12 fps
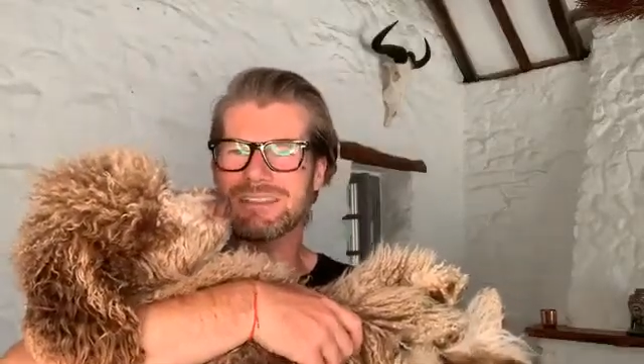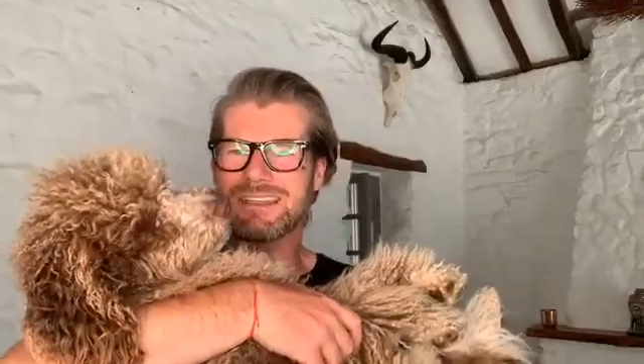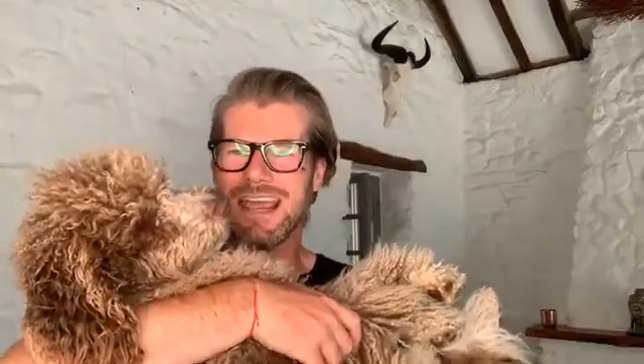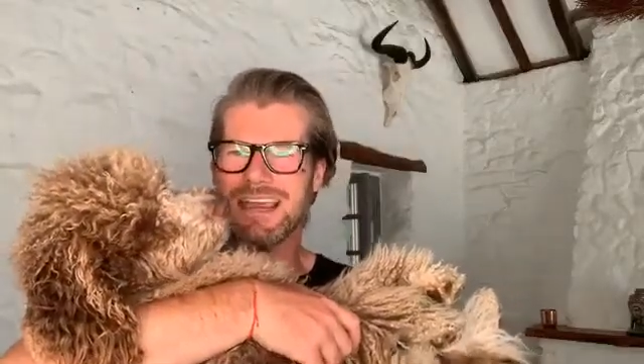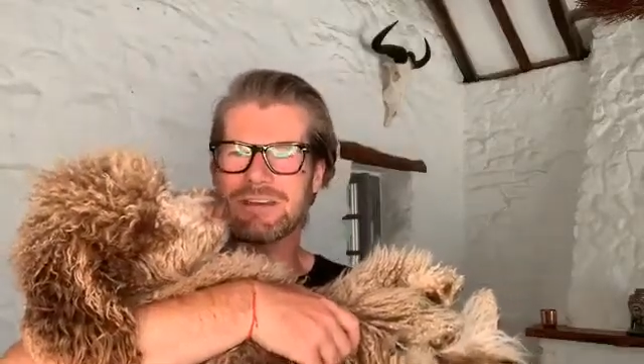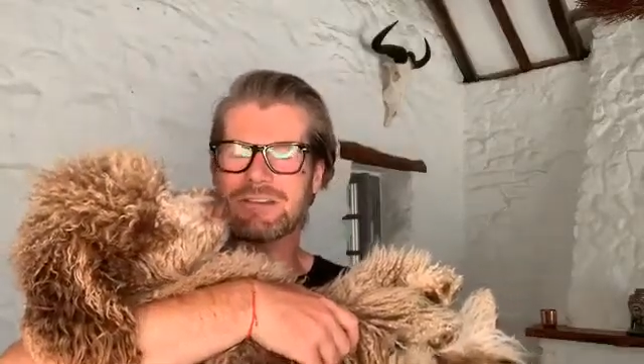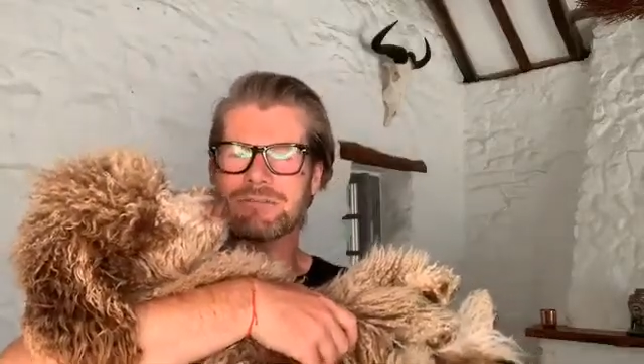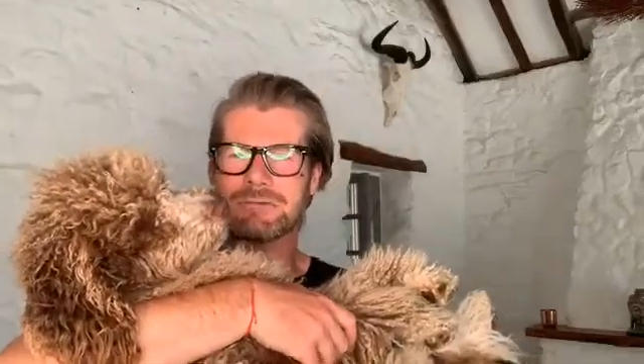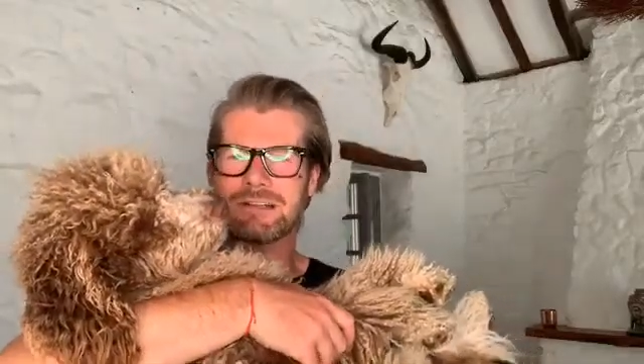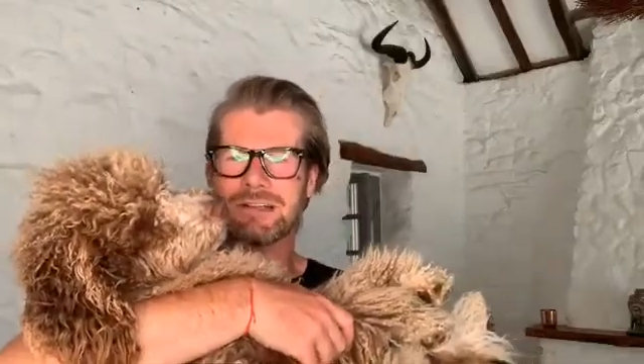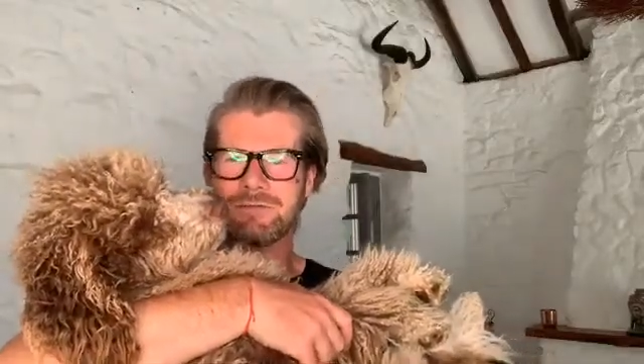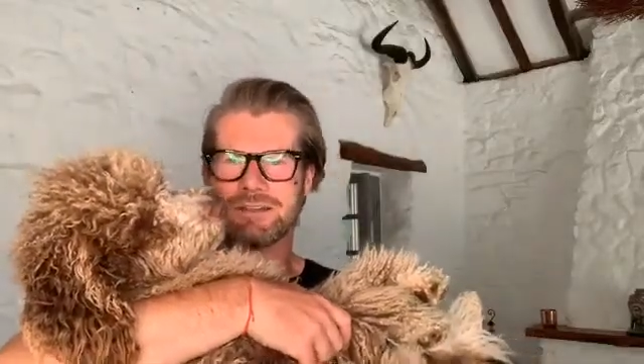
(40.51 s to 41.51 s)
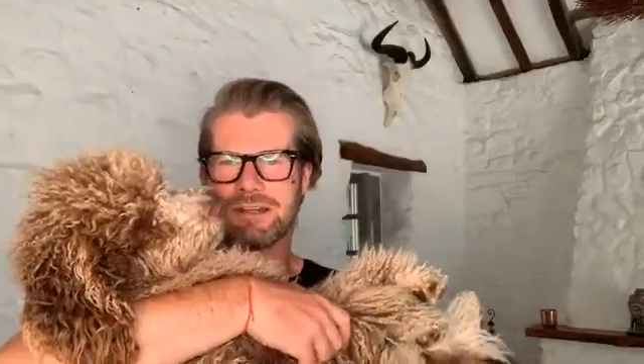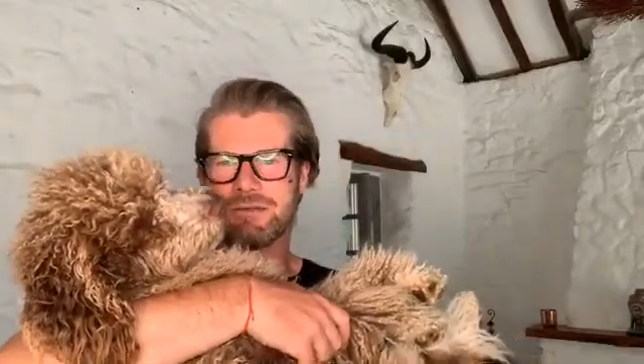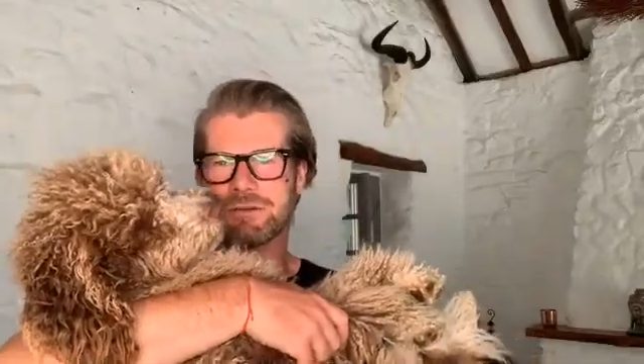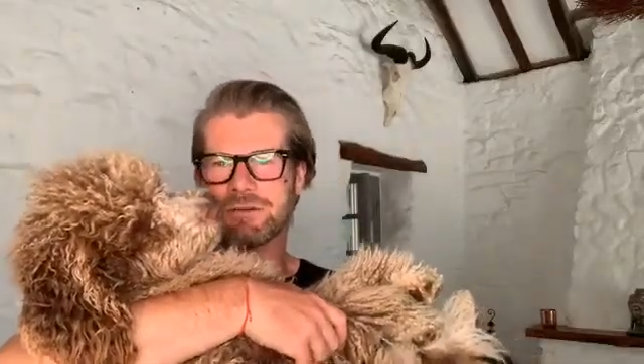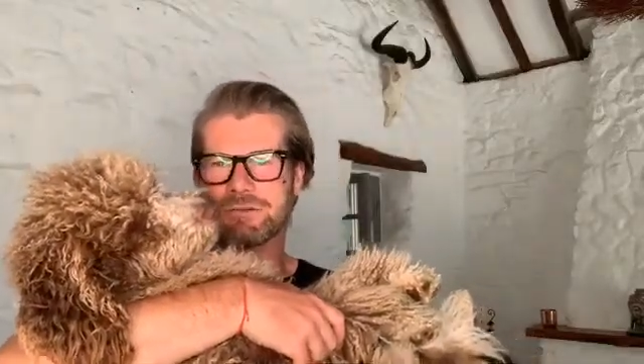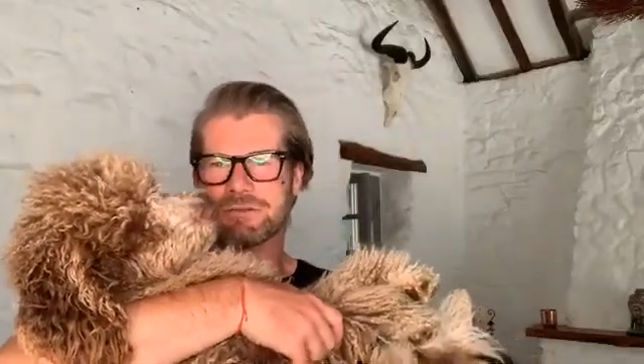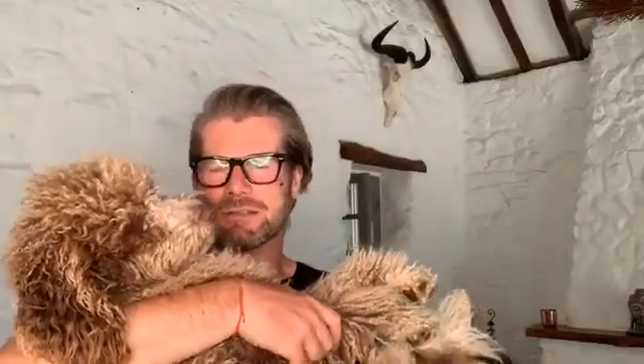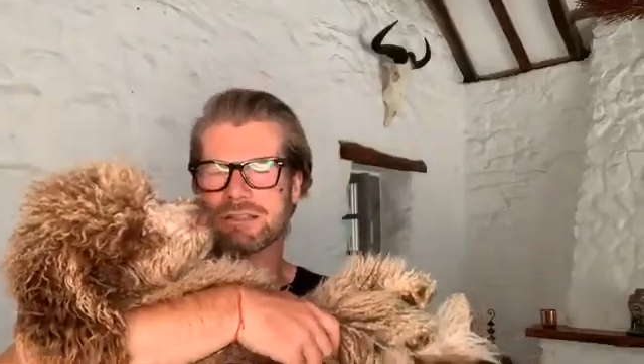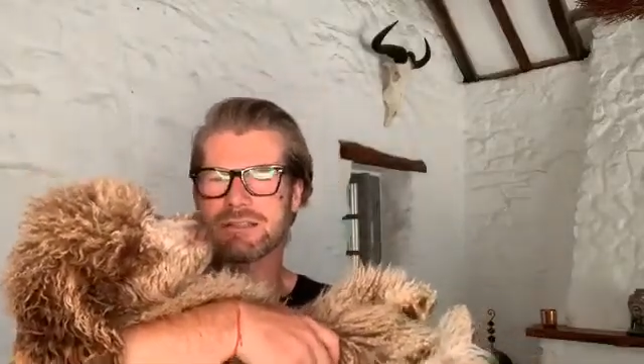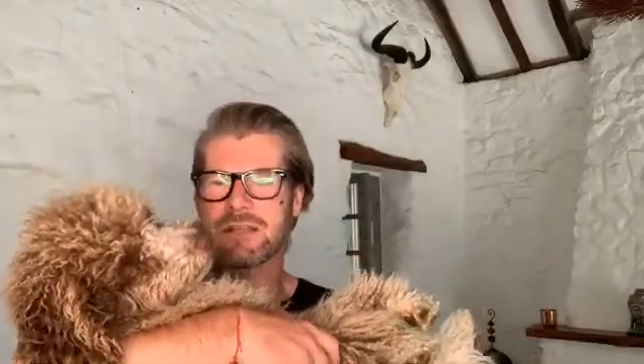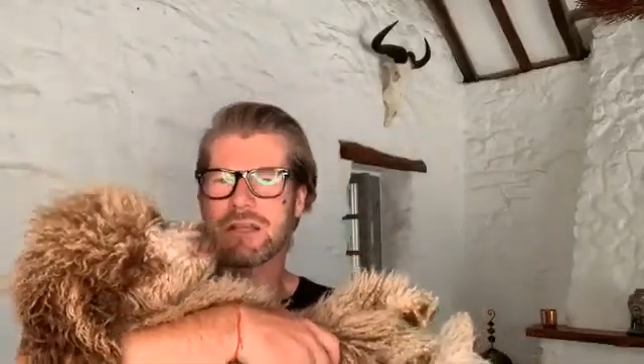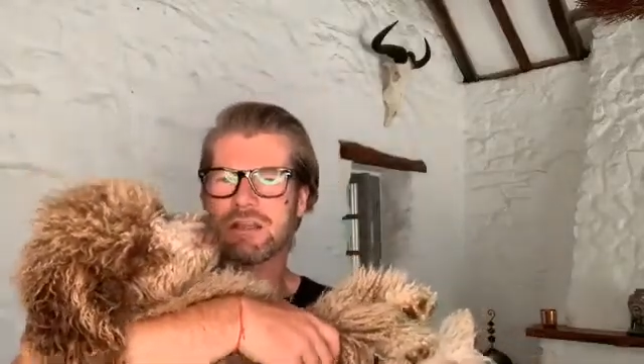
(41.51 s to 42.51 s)
technical
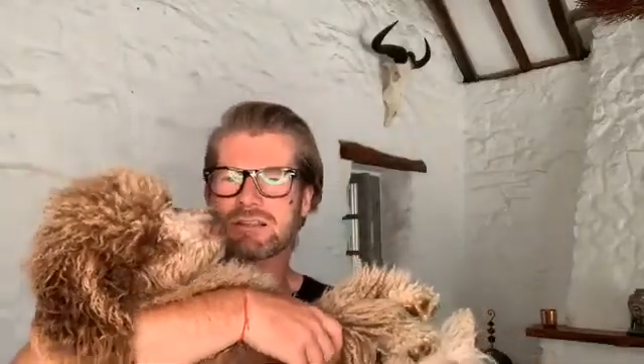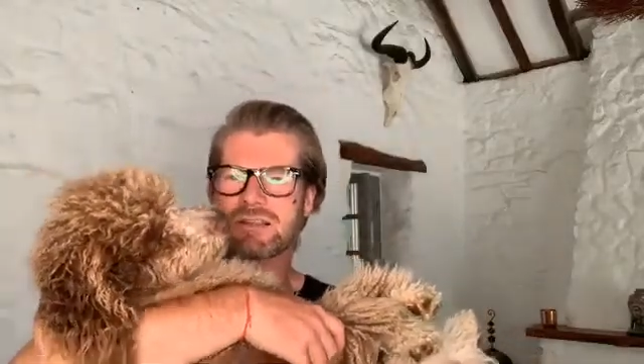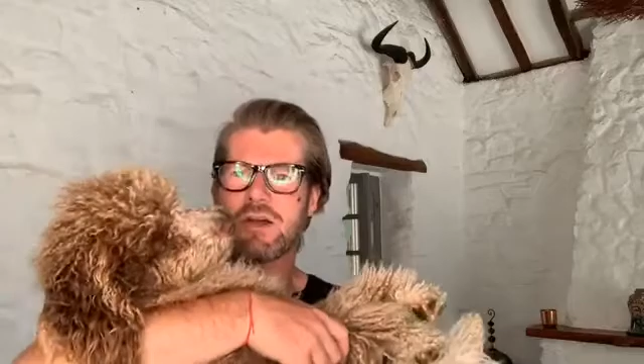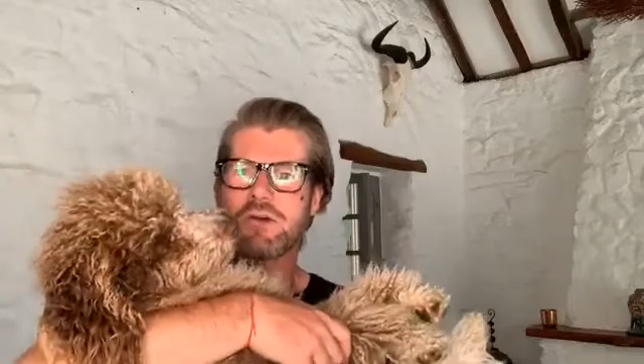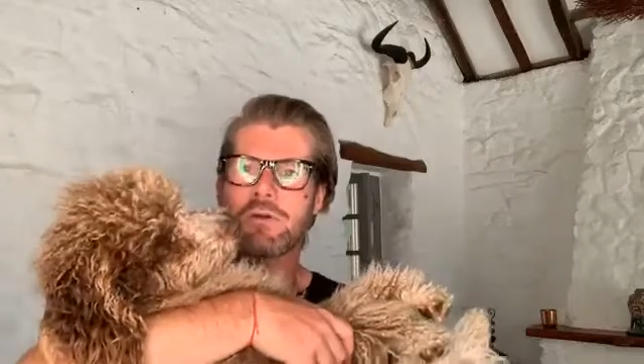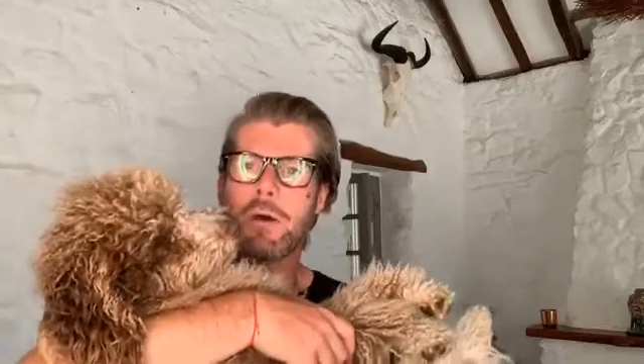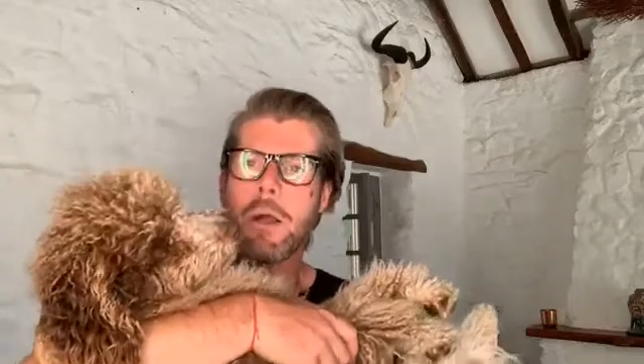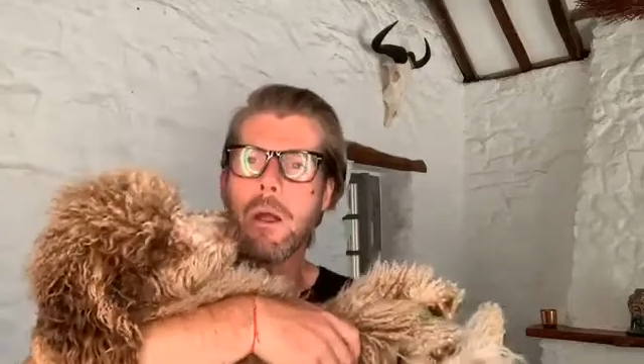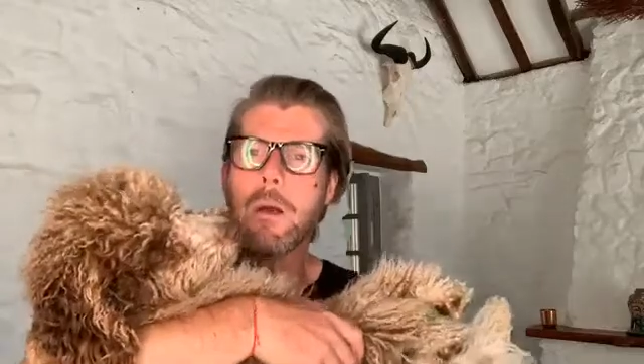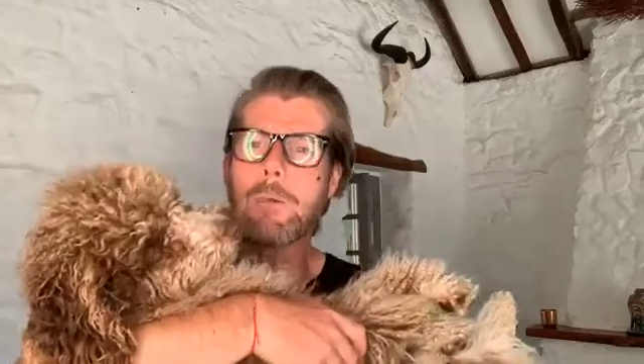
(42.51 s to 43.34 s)
difficulties. So,